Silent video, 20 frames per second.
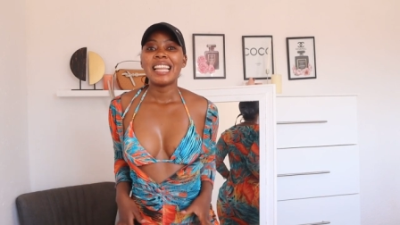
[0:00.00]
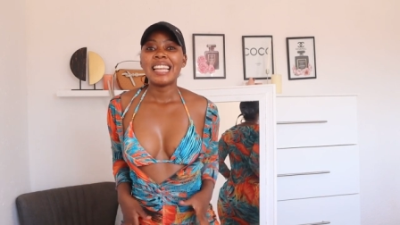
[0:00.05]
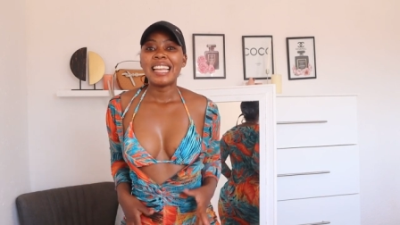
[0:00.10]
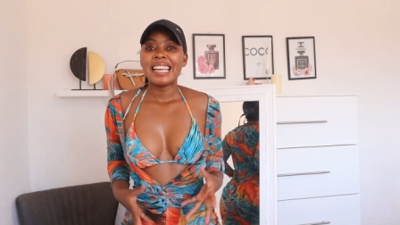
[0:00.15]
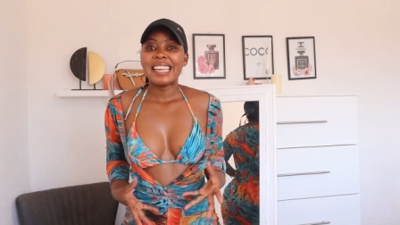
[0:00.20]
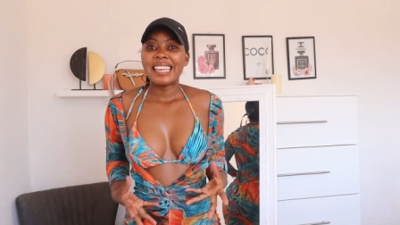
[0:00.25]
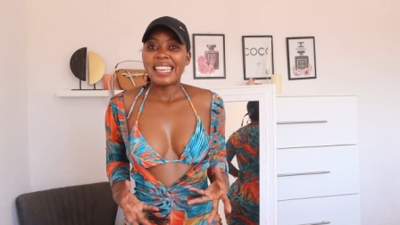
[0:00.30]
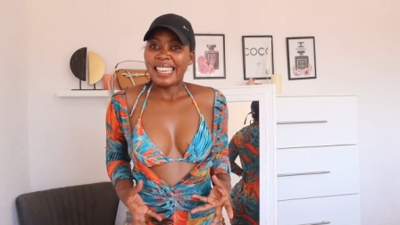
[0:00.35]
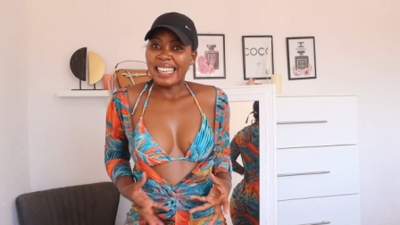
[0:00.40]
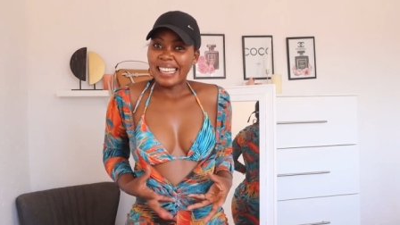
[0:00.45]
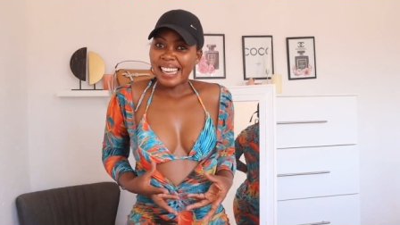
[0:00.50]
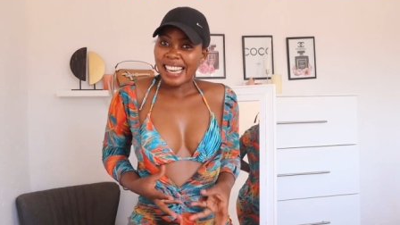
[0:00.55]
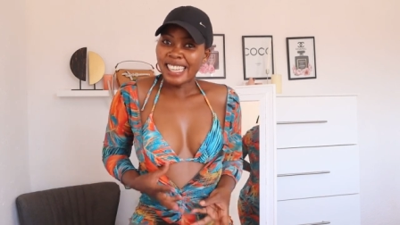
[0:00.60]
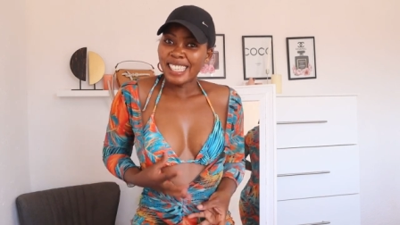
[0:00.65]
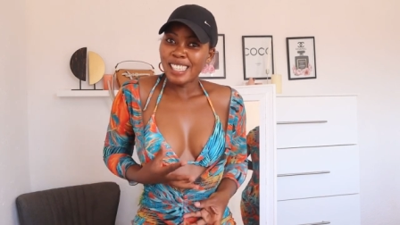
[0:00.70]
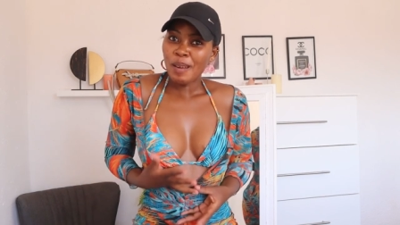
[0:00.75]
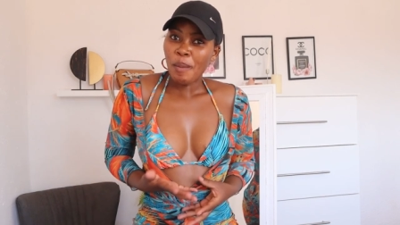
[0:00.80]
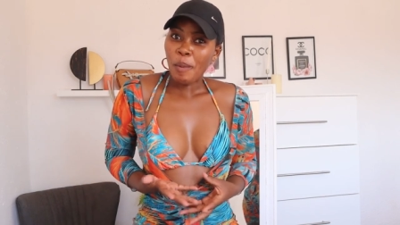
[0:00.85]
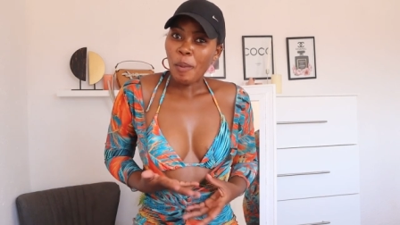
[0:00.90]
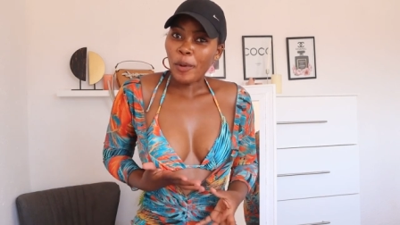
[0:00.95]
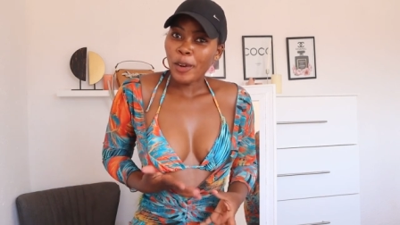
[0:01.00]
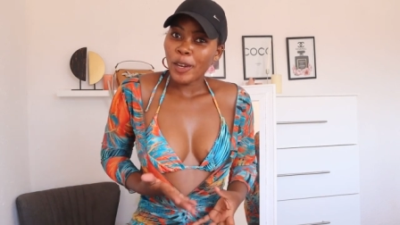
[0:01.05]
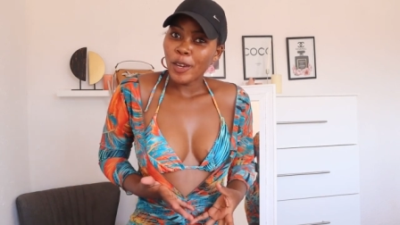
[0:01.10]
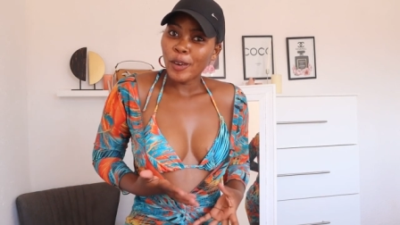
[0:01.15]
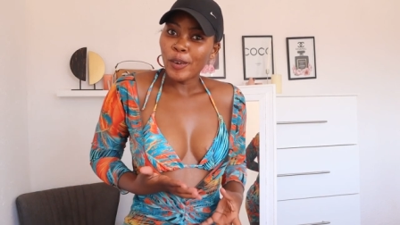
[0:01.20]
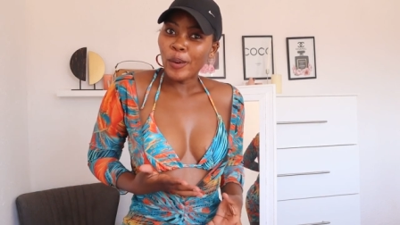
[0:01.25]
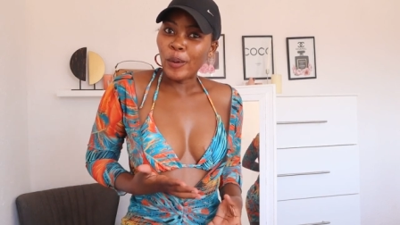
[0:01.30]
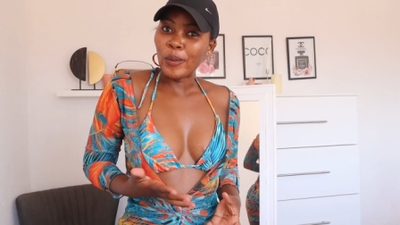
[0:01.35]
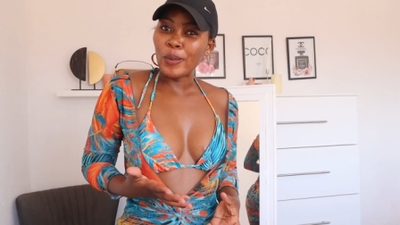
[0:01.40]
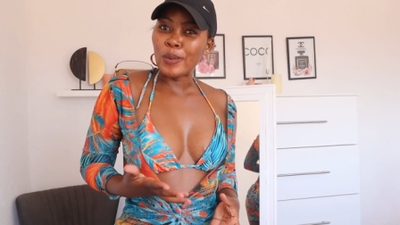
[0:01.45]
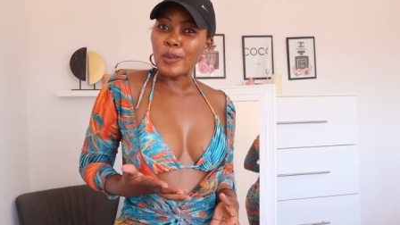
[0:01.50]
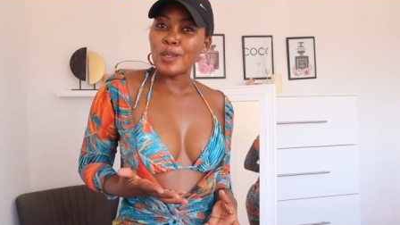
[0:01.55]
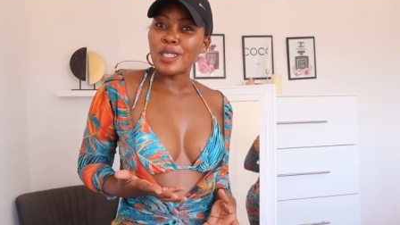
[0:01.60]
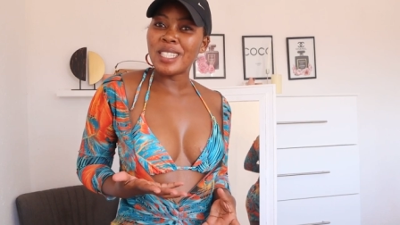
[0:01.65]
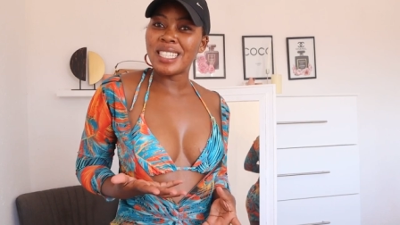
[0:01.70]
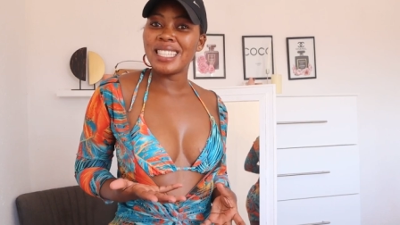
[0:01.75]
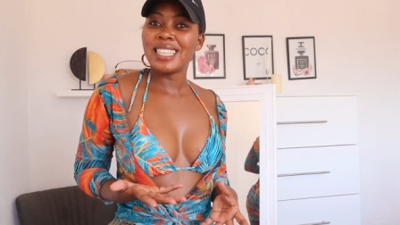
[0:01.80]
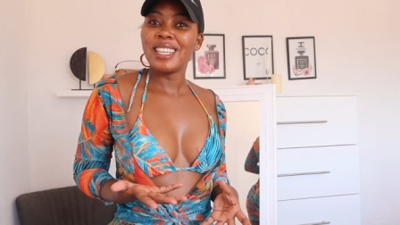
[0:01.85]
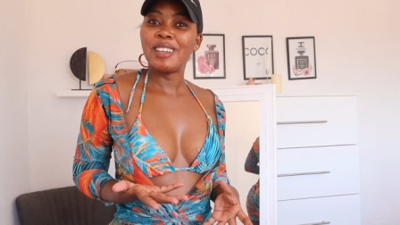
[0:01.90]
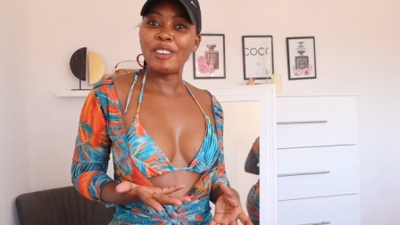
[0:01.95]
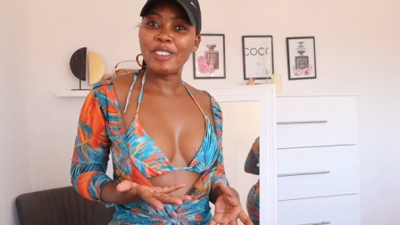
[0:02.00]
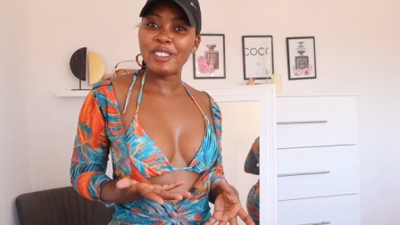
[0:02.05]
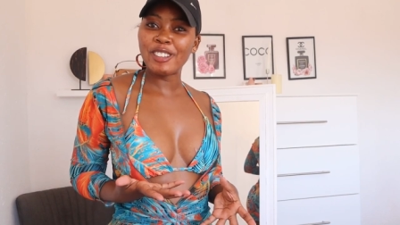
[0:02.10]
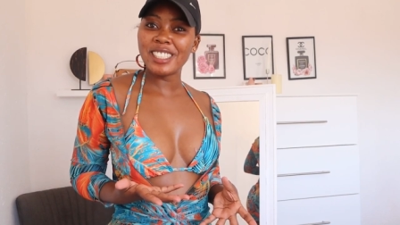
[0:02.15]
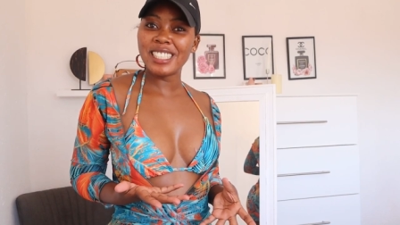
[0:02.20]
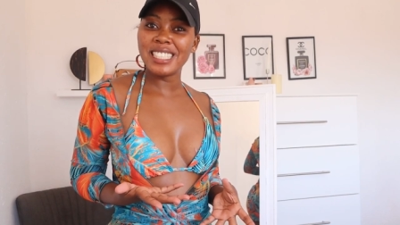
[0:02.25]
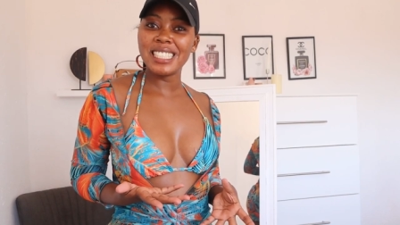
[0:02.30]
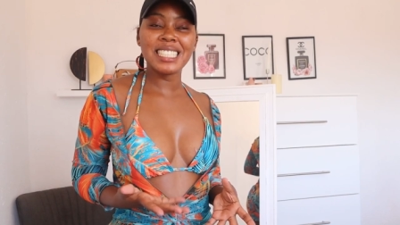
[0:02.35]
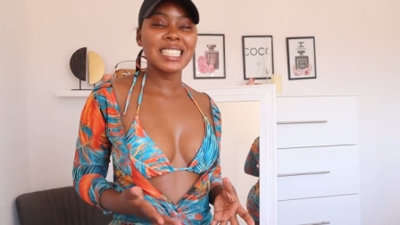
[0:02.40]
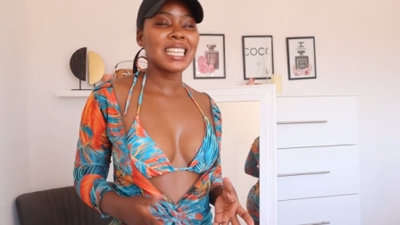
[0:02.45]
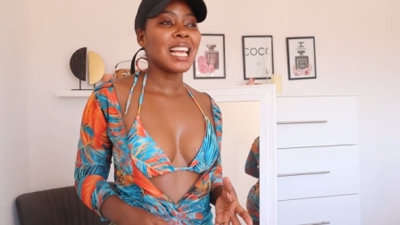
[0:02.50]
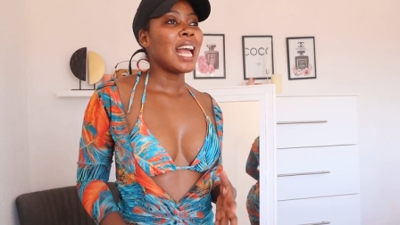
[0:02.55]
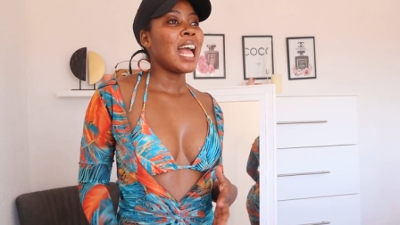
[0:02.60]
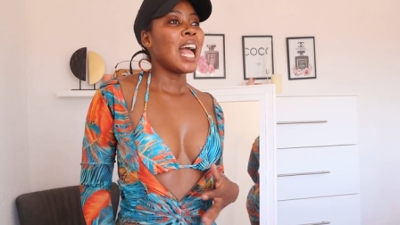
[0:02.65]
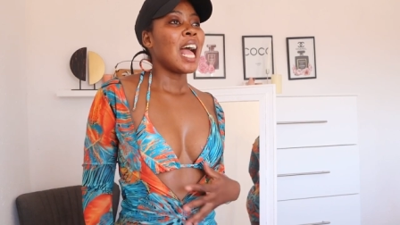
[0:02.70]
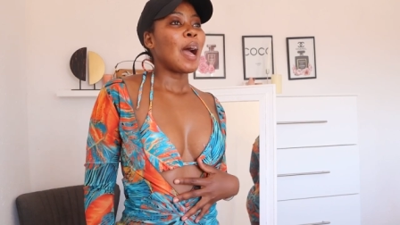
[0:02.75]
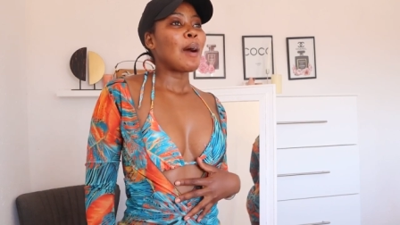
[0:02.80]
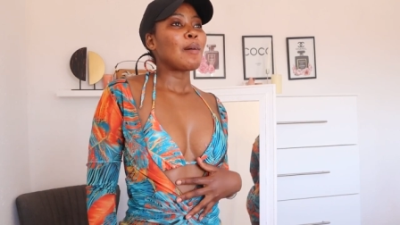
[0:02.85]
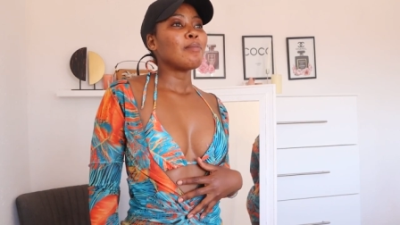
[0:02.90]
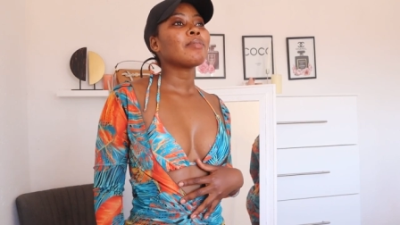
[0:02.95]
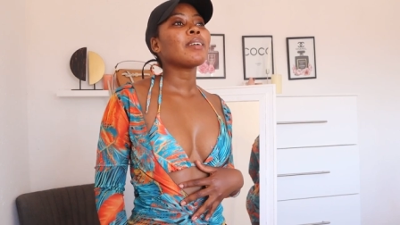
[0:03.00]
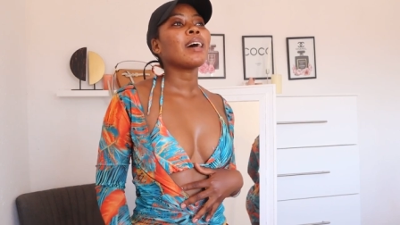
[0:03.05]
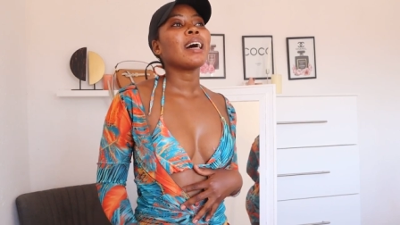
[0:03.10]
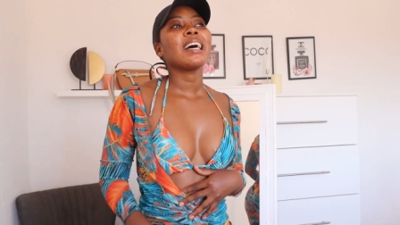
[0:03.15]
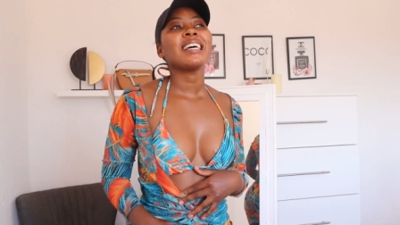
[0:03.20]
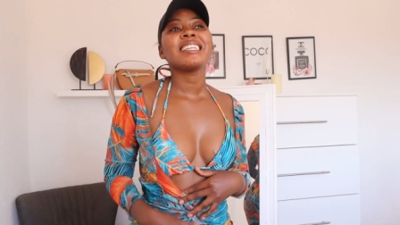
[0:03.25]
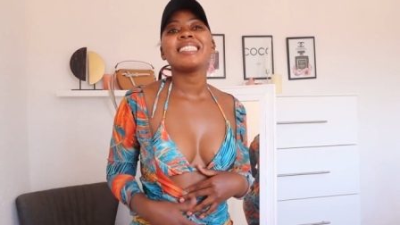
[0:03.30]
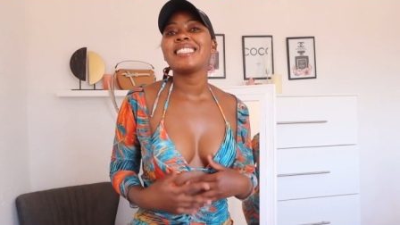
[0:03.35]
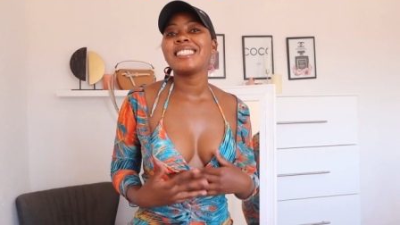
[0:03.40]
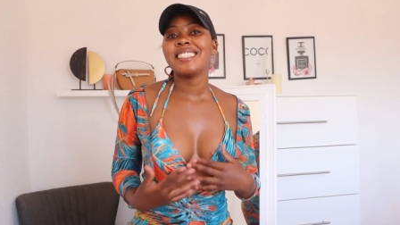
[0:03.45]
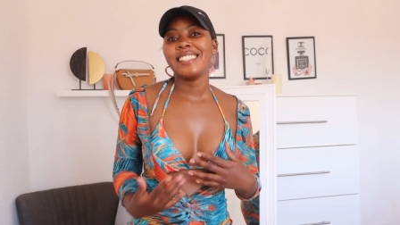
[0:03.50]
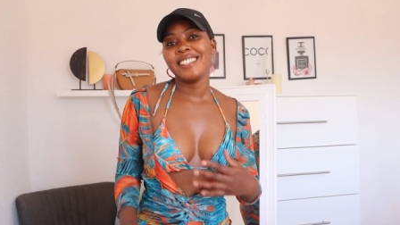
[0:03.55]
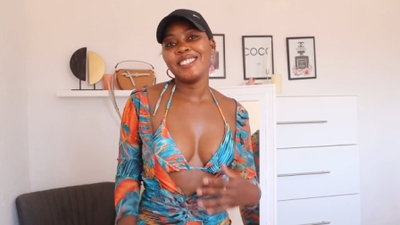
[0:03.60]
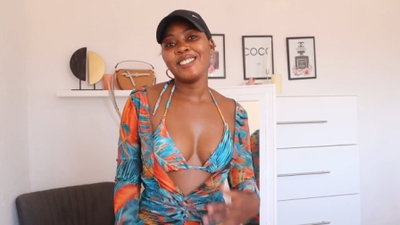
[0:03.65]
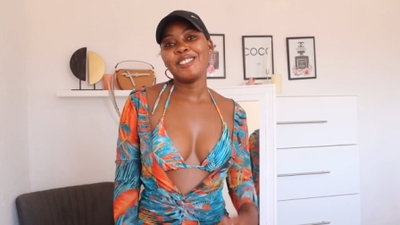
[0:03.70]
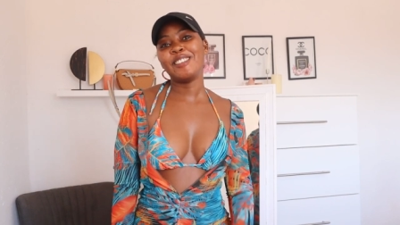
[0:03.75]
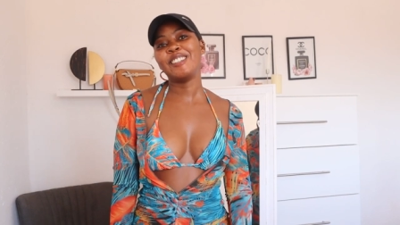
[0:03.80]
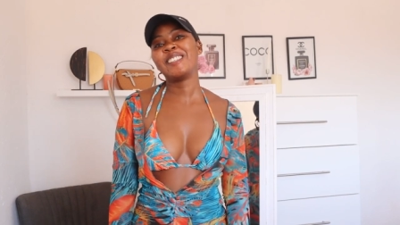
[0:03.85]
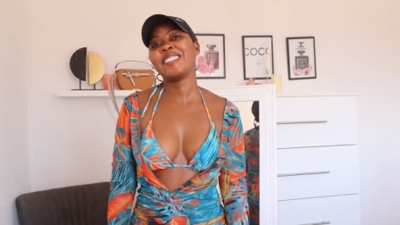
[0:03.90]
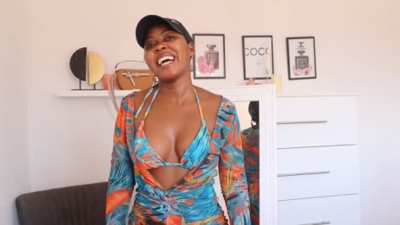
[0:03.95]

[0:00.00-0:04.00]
you know, little booty goals. But no,